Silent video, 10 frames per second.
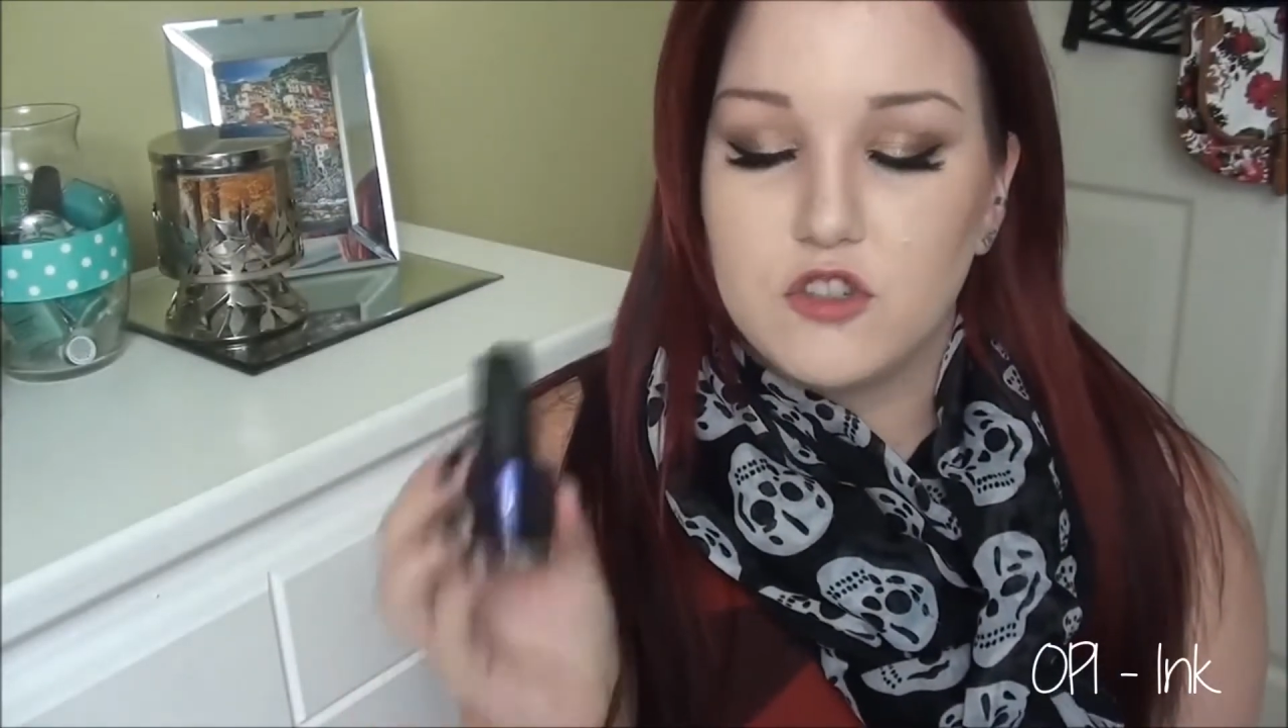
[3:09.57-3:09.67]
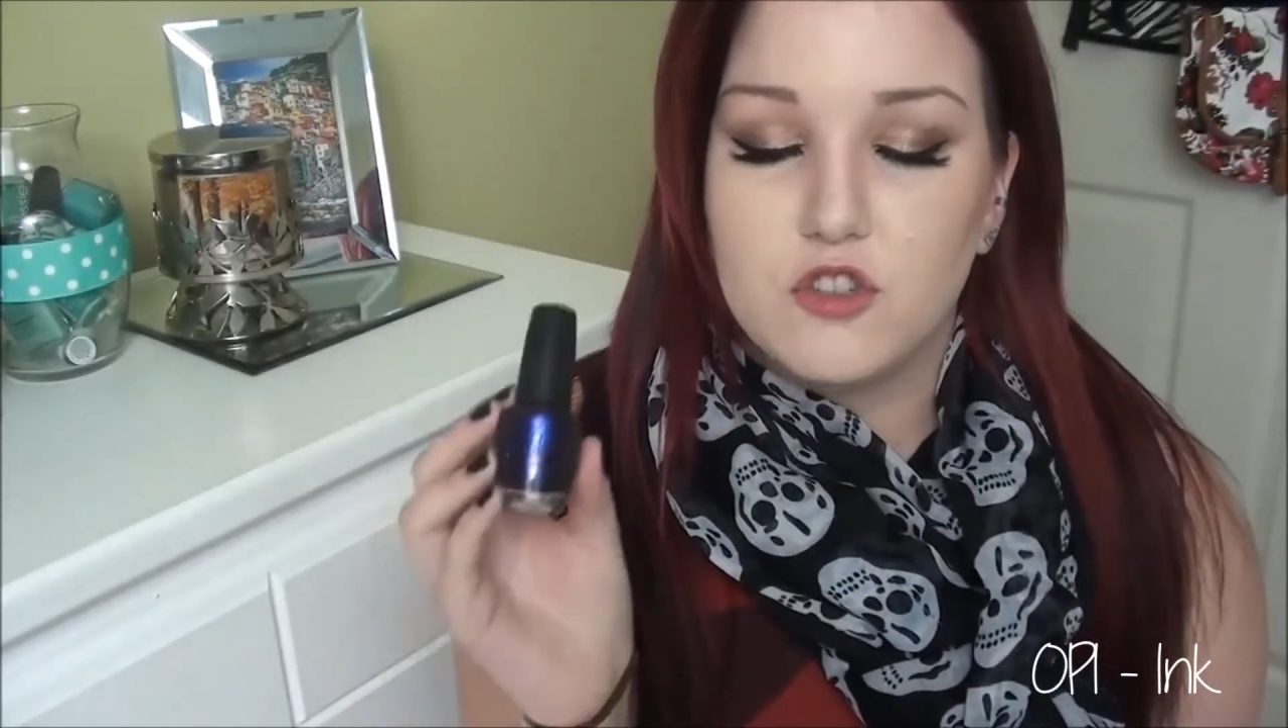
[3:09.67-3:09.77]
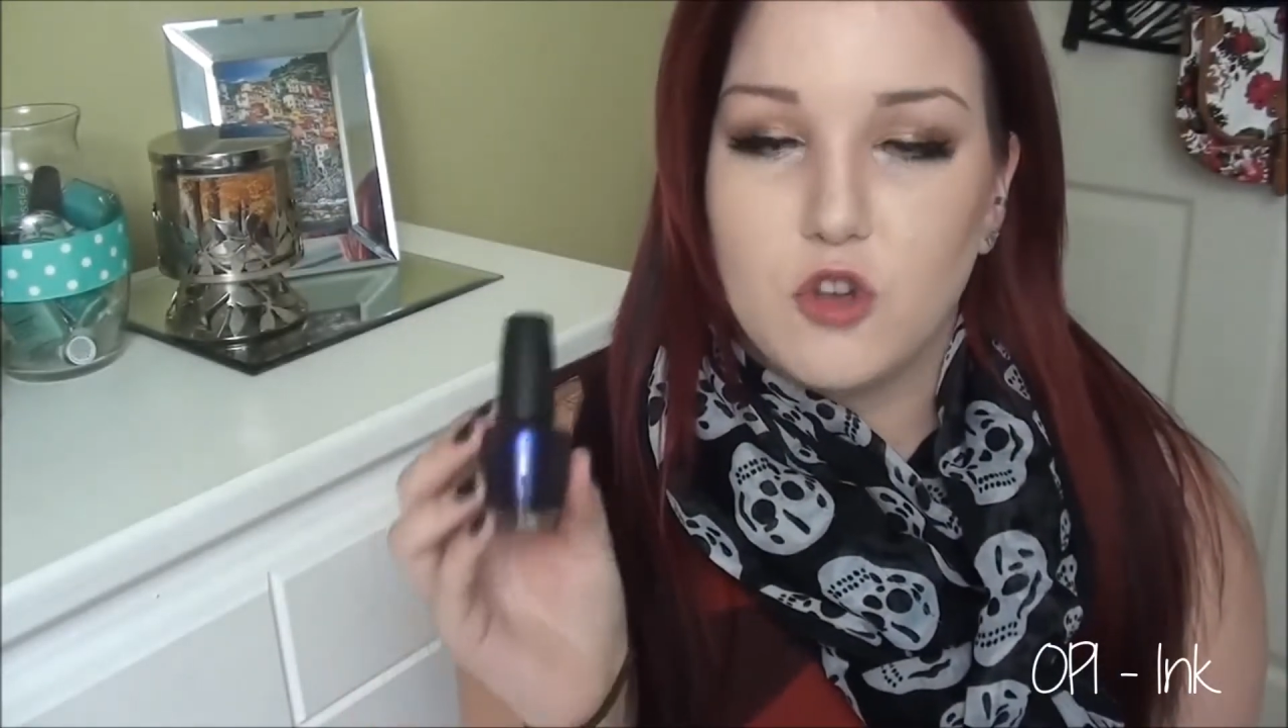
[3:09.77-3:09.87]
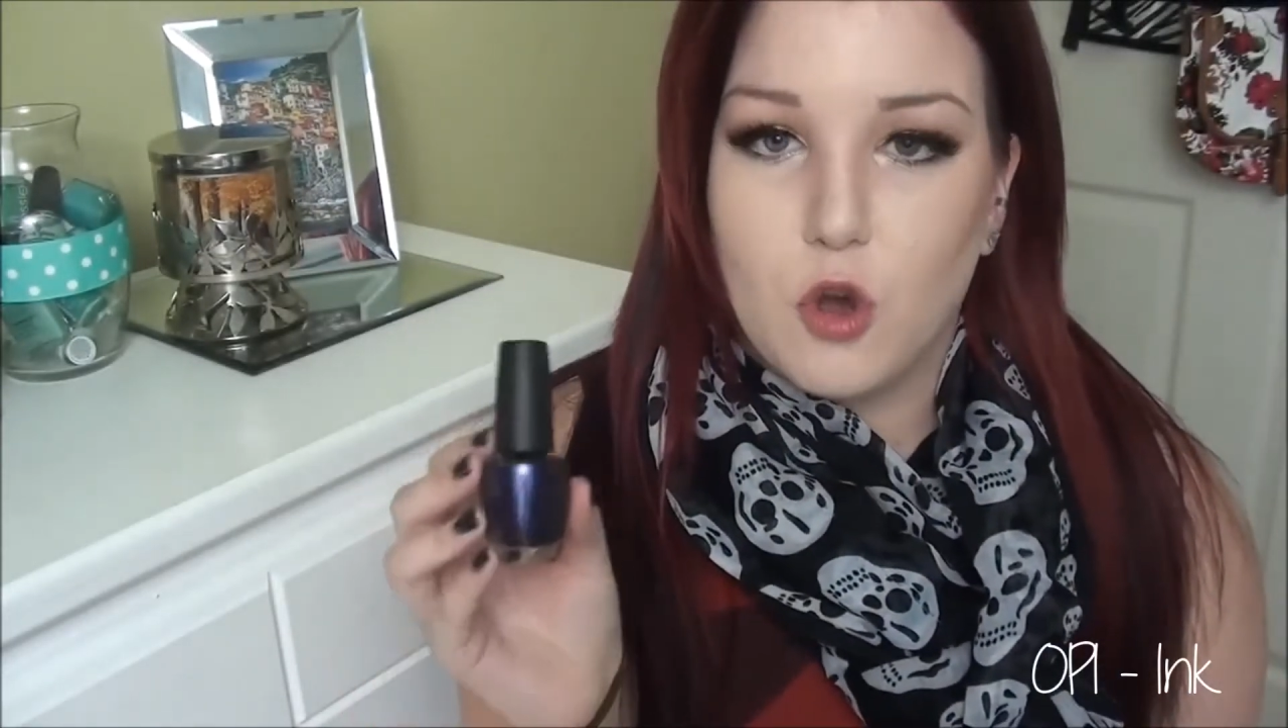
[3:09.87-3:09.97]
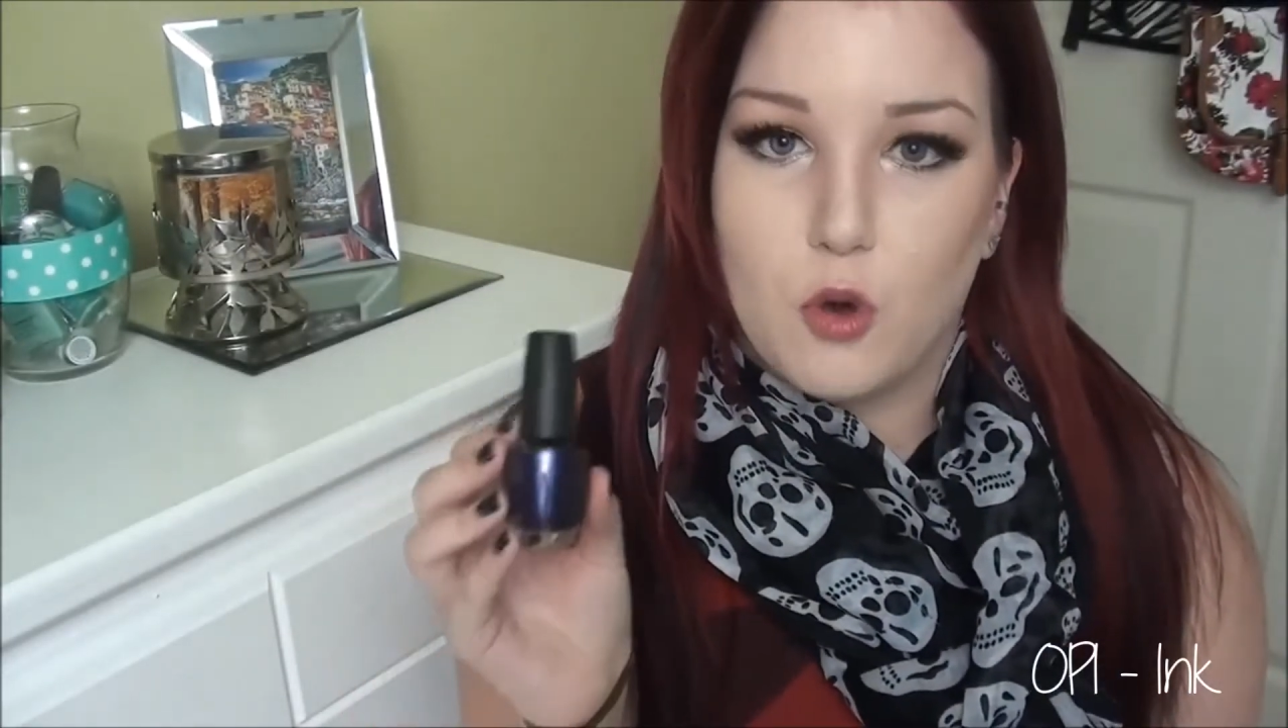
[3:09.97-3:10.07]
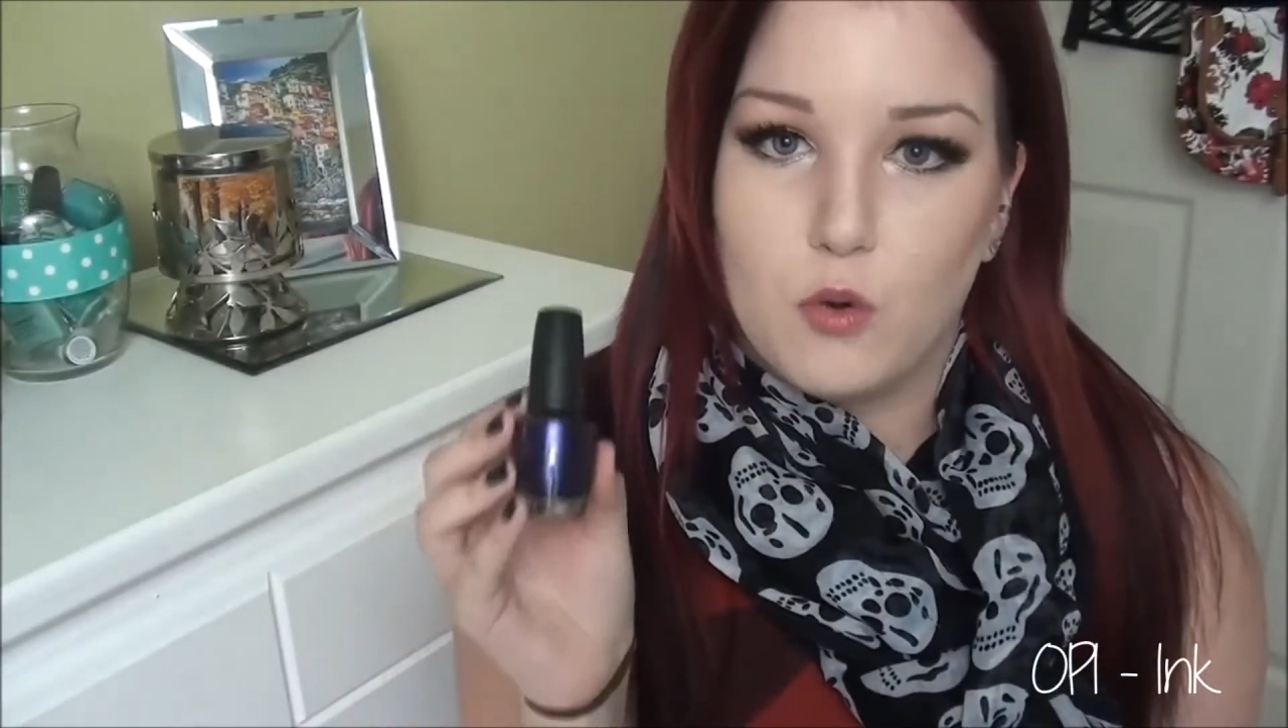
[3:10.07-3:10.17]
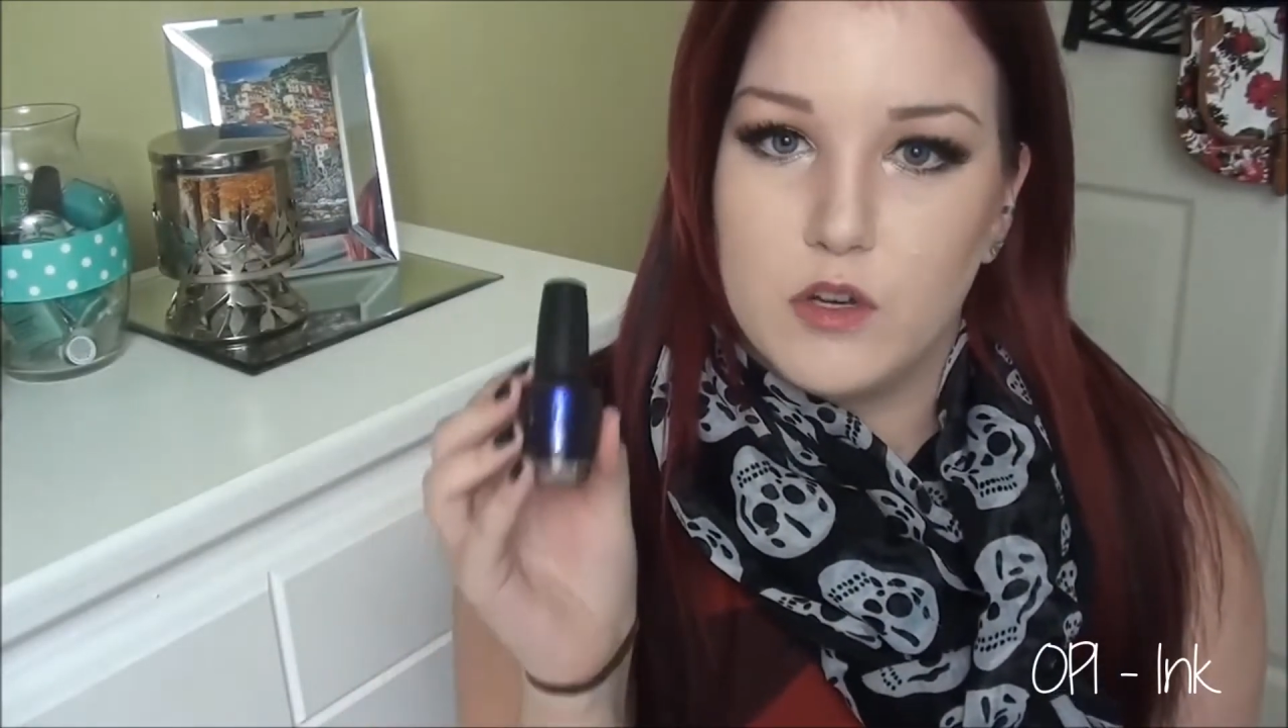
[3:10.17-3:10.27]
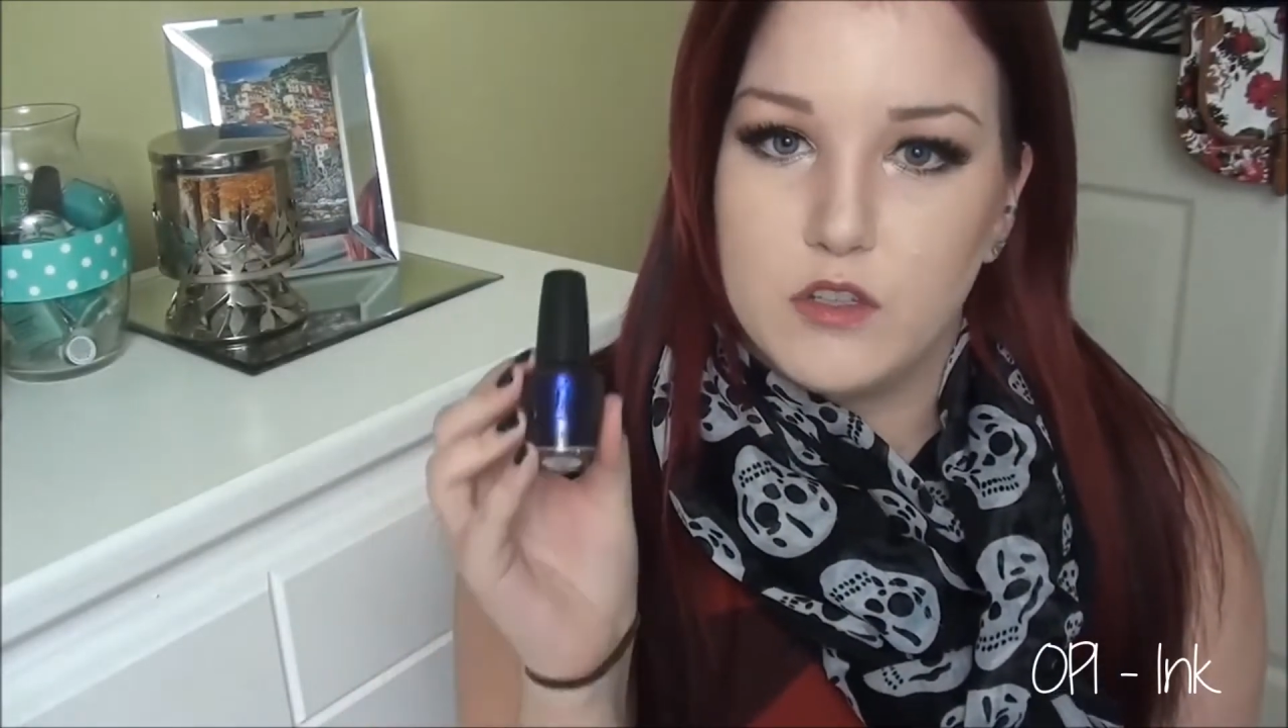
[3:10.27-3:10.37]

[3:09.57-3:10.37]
so,